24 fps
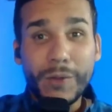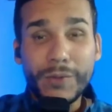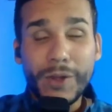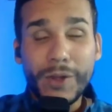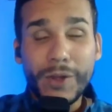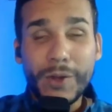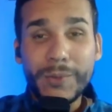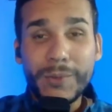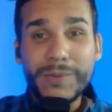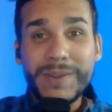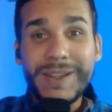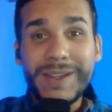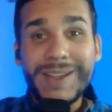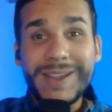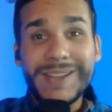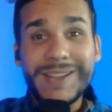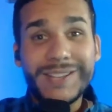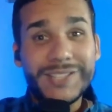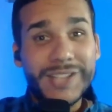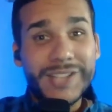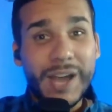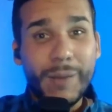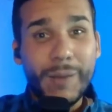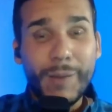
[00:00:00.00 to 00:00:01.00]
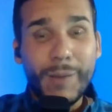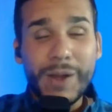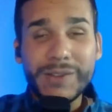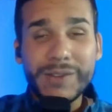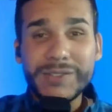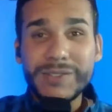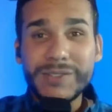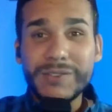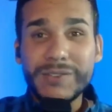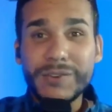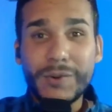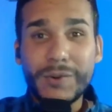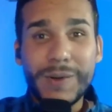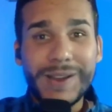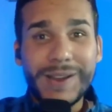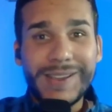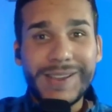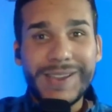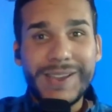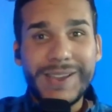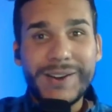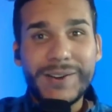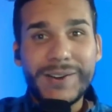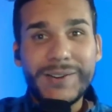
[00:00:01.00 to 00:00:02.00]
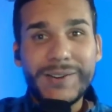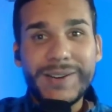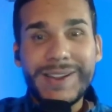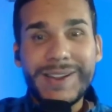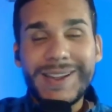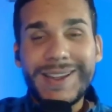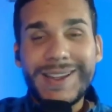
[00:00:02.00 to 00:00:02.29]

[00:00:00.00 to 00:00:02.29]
known, John Walton and Craig Keener.